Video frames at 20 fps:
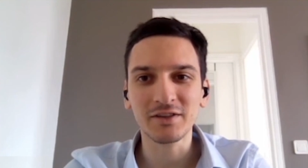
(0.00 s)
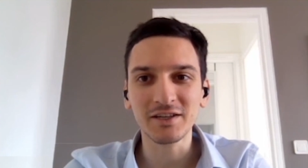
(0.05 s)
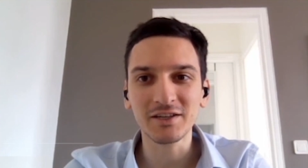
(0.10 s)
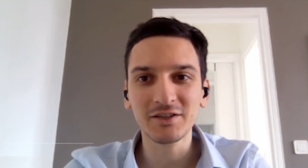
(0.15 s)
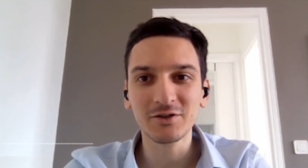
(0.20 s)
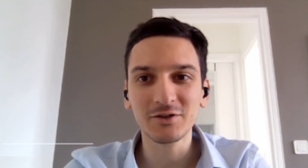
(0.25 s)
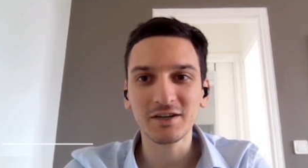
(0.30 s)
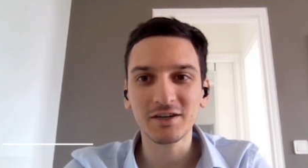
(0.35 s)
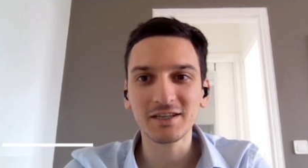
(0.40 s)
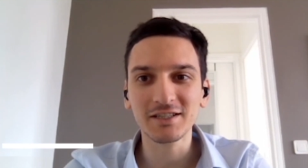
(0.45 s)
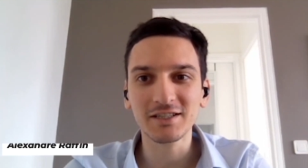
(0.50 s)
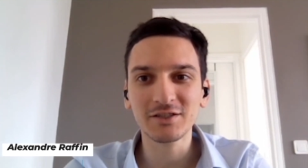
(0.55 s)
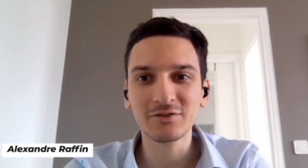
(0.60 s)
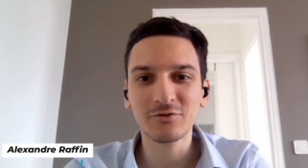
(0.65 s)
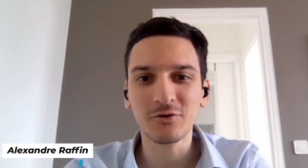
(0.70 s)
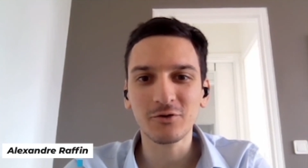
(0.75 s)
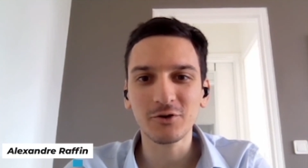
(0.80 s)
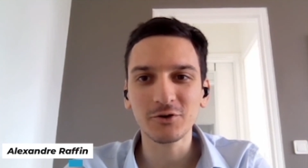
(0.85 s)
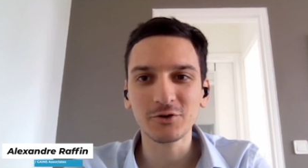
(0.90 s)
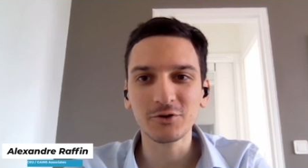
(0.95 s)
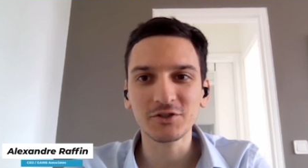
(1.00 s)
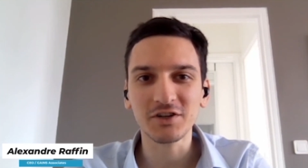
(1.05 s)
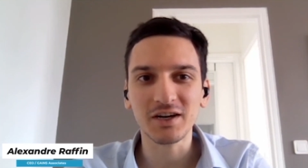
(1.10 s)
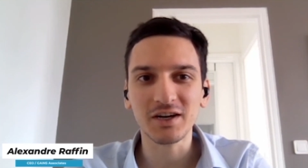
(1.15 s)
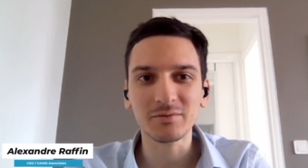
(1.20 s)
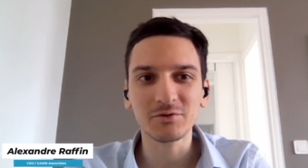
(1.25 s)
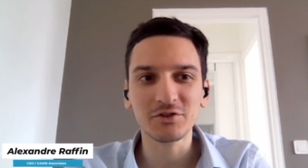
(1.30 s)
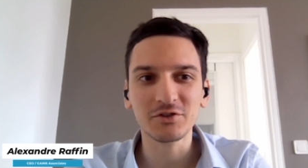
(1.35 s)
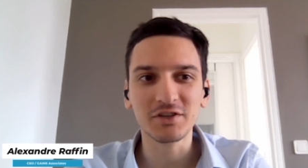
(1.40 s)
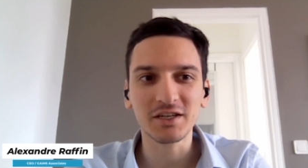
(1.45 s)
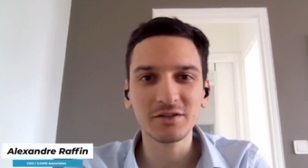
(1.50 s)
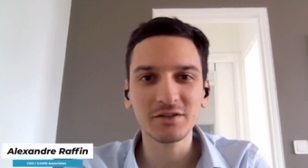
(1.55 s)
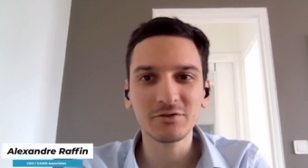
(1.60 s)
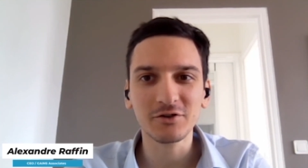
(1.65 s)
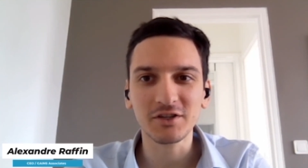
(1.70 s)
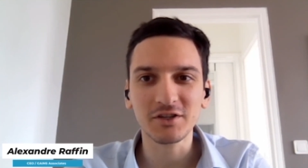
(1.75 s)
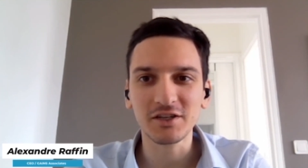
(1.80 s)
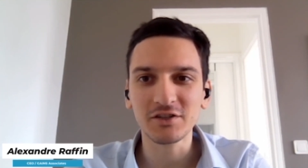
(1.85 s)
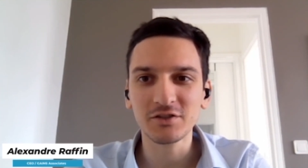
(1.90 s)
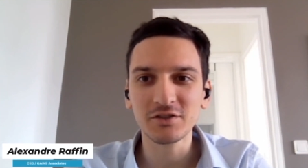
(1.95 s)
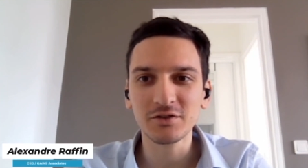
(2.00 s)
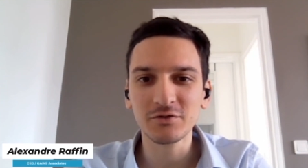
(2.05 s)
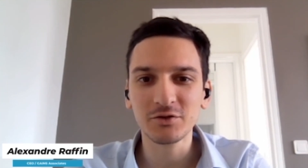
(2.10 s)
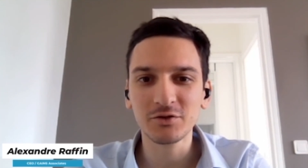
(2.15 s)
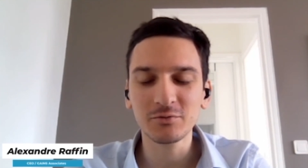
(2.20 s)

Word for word: Thank you guys for your time today for the interview.